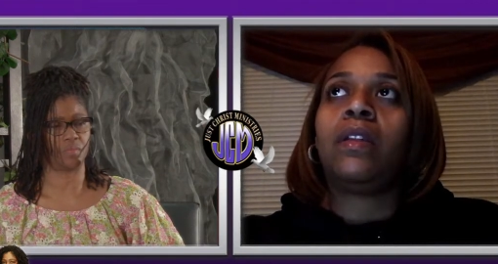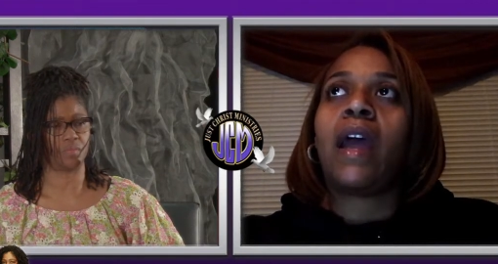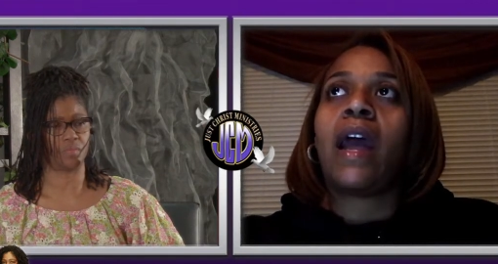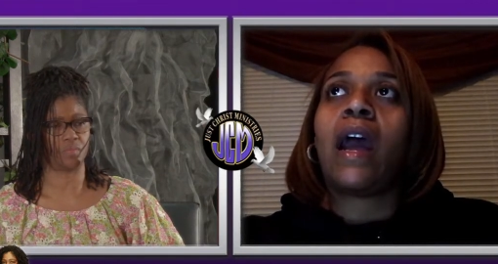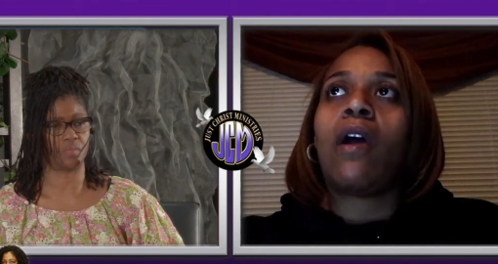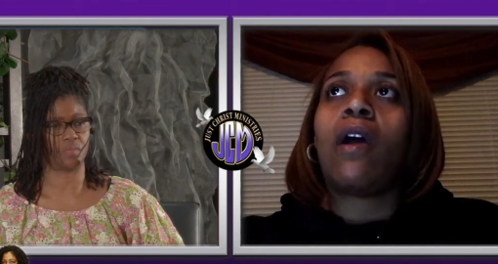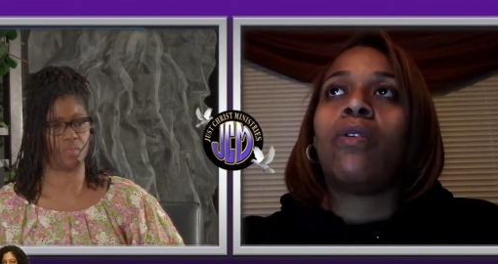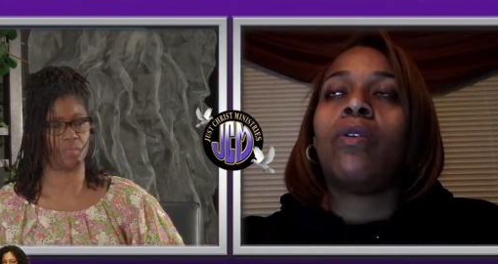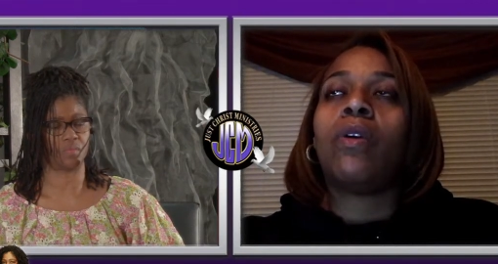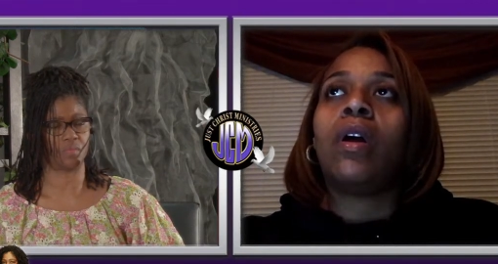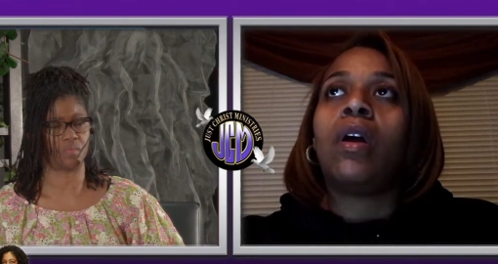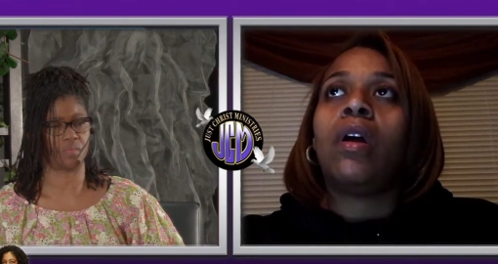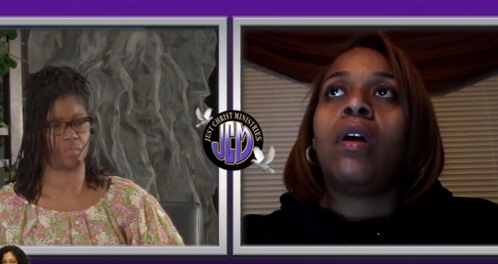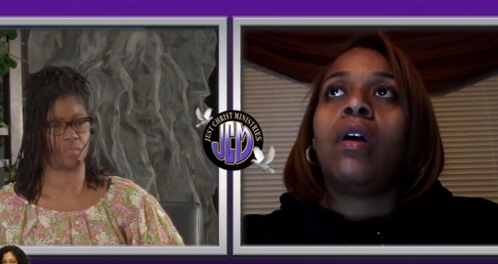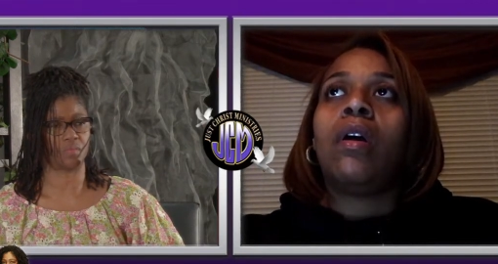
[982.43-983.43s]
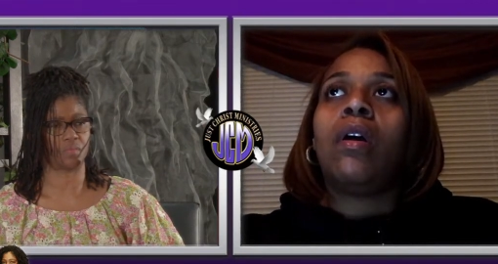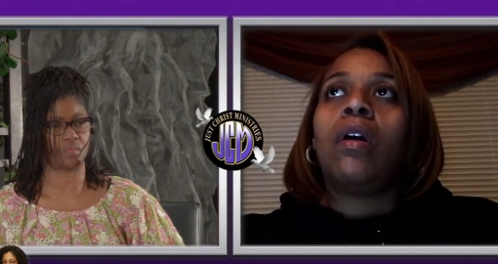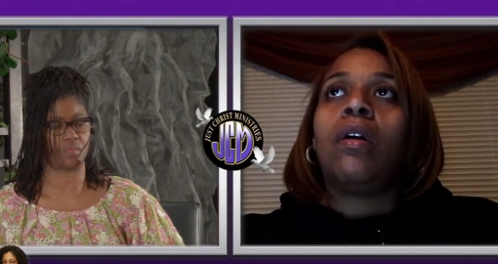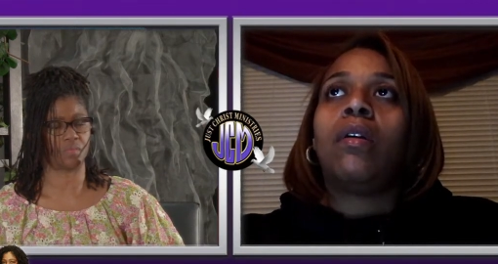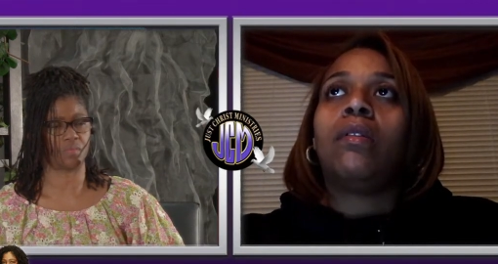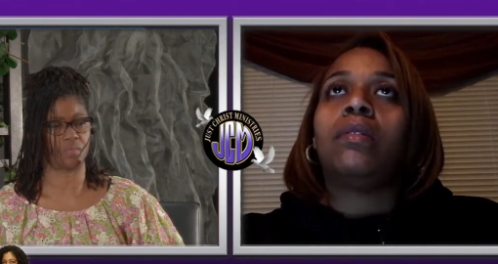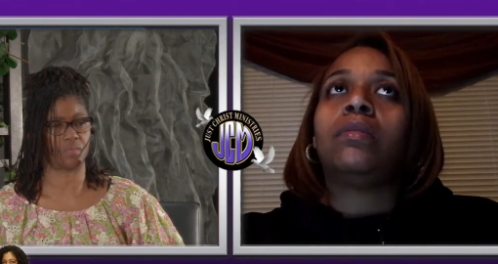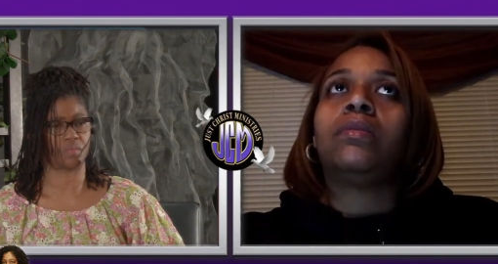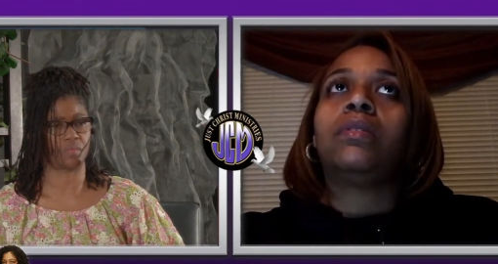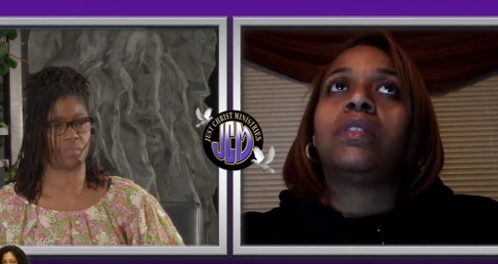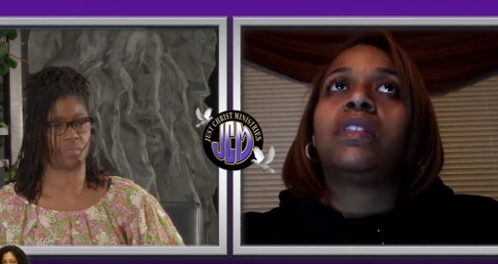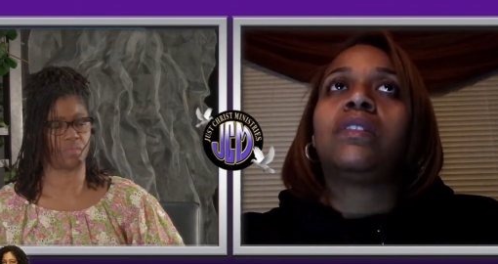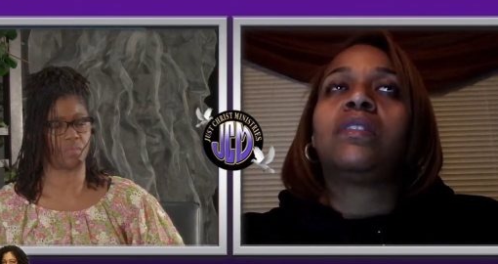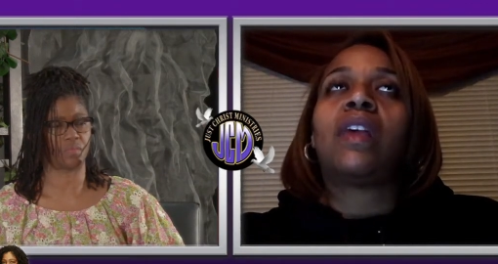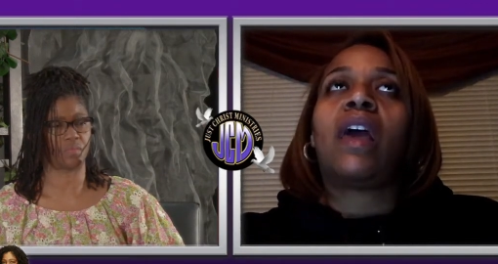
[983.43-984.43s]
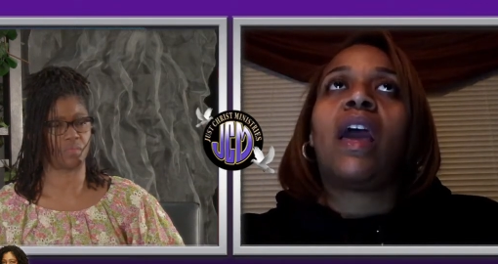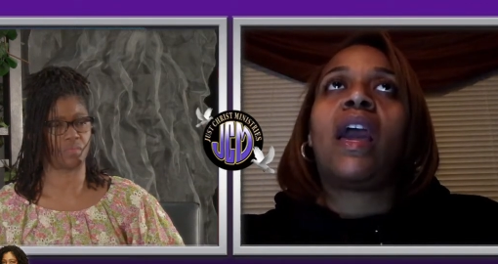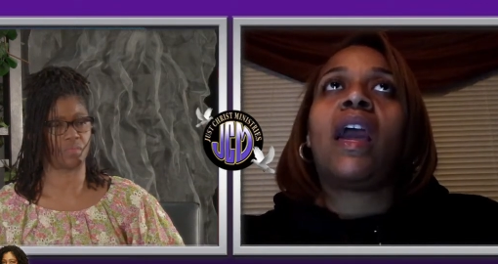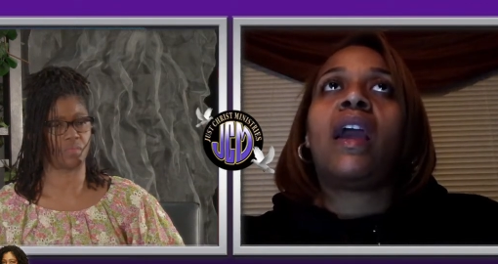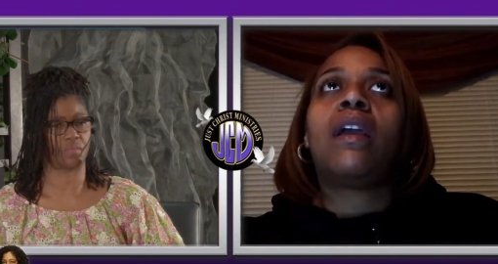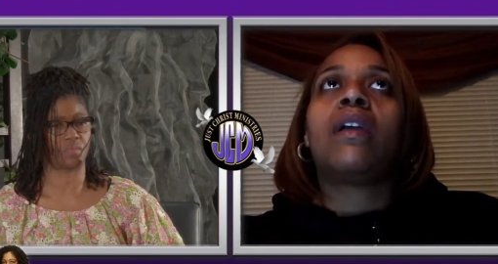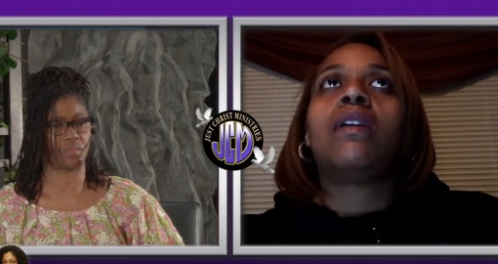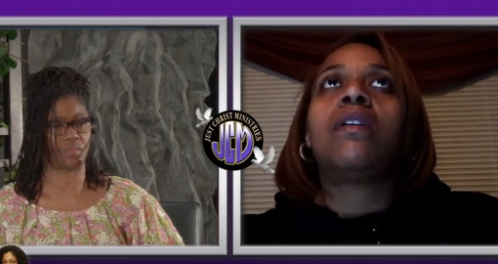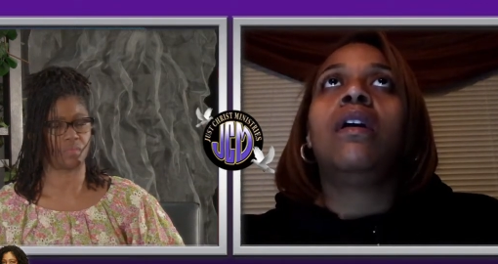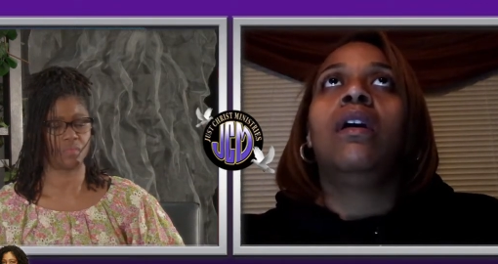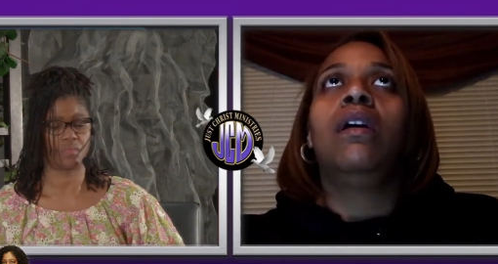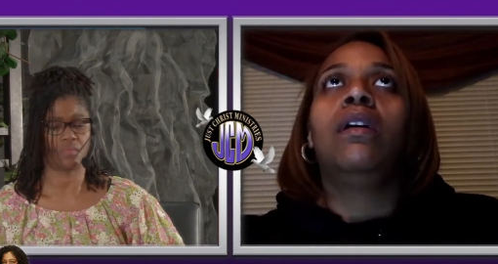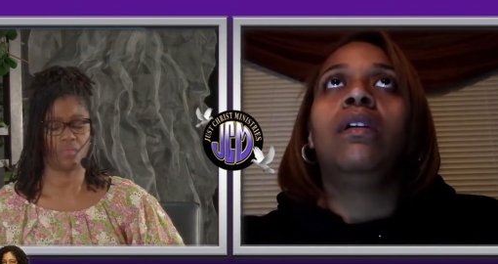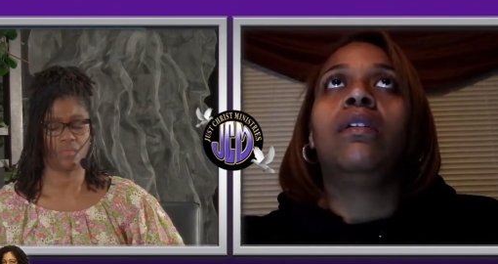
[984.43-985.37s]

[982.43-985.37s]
Speaker 1: now, say